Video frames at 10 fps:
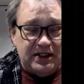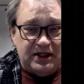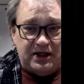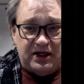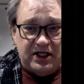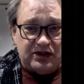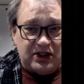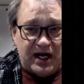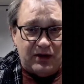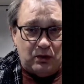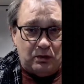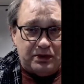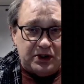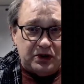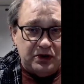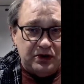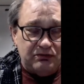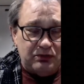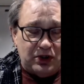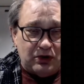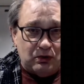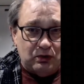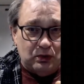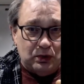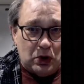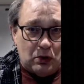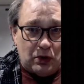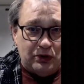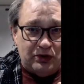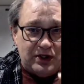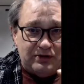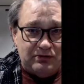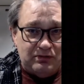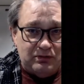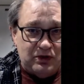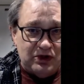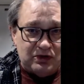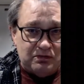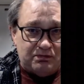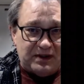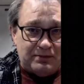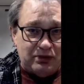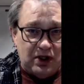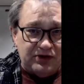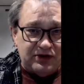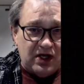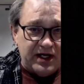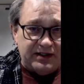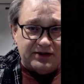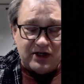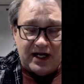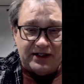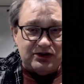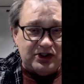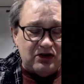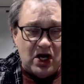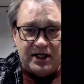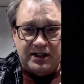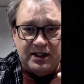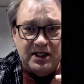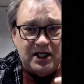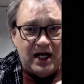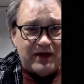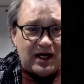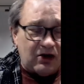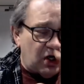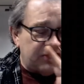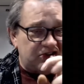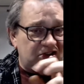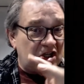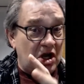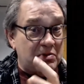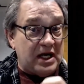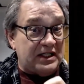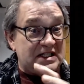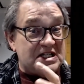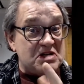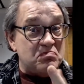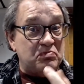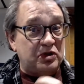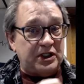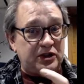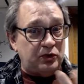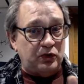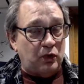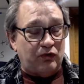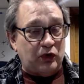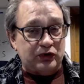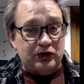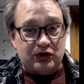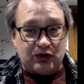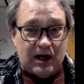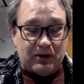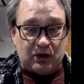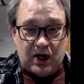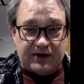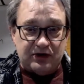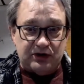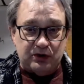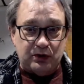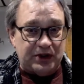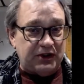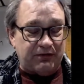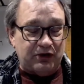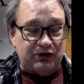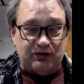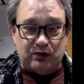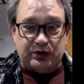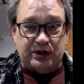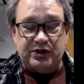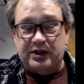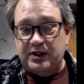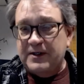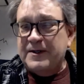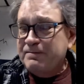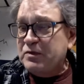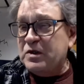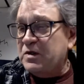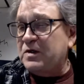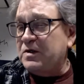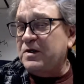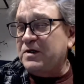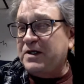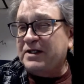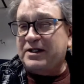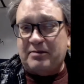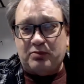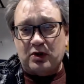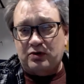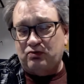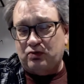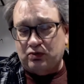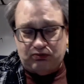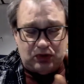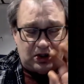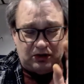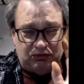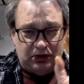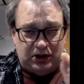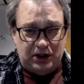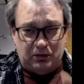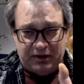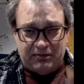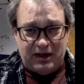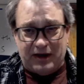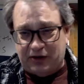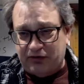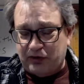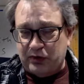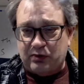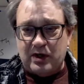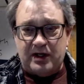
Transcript: this guy will be lower than this B plus line, this IG line, and that will cause it to come on dimly due to a voltage drop across it due to a difference in voltage. You get that part? Talk a little bit about it further on.